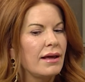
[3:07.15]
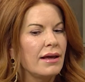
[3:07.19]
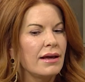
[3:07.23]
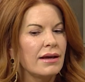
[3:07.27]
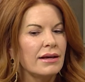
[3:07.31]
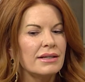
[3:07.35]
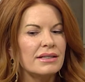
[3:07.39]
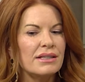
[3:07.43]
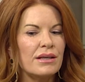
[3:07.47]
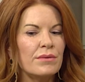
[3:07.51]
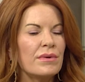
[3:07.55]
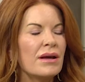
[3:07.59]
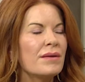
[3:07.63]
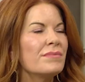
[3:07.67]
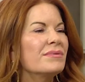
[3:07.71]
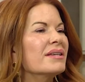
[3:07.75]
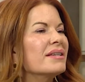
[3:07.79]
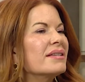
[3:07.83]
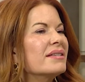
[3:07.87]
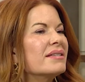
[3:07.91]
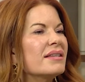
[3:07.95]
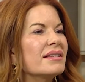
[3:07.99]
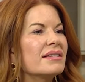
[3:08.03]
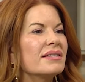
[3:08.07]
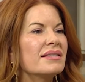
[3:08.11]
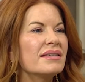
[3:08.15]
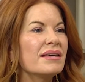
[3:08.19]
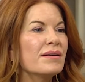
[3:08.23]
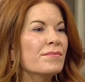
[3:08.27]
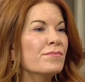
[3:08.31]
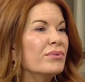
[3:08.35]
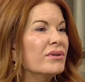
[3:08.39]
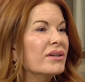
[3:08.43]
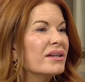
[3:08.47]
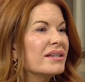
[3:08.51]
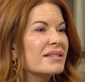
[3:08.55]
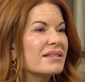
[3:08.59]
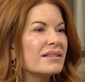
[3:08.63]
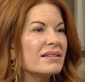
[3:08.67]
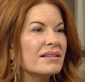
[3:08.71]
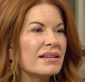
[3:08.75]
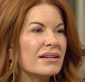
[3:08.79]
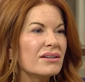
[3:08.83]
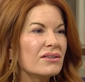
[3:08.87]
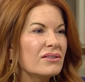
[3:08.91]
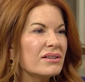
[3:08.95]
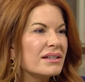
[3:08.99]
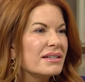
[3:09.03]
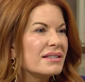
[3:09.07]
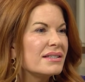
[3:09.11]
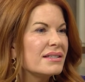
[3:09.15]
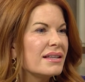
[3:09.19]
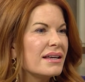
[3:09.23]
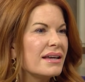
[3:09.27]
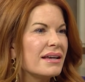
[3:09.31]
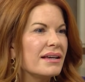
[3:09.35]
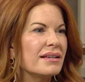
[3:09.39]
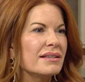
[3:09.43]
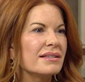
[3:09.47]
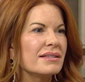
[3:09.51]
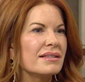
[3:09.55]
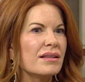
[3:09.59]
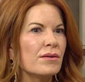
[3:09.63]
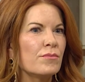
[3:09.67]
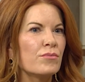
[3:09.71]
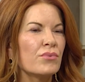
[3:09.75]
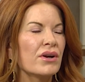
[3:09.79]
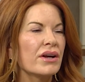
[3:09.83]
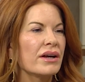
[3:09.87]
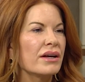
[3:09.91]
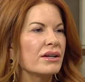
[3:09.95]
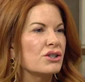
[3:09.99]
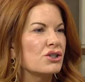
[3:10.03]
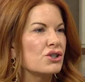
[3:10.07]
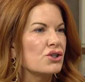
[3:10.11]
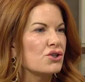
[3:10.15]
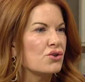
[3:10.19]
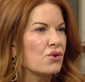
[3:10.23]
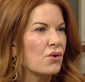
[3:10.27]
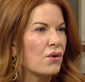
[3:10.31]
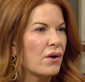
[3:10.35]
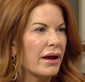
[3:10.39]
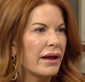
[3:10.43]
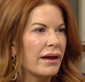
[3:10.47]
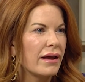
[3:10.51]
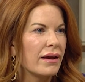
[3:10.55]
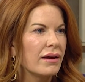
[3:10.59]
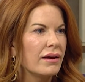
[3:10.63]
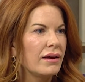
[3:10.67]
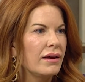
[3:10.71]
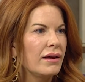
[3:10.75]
Because sometimes it's the simplest, littlest things that bring us joy.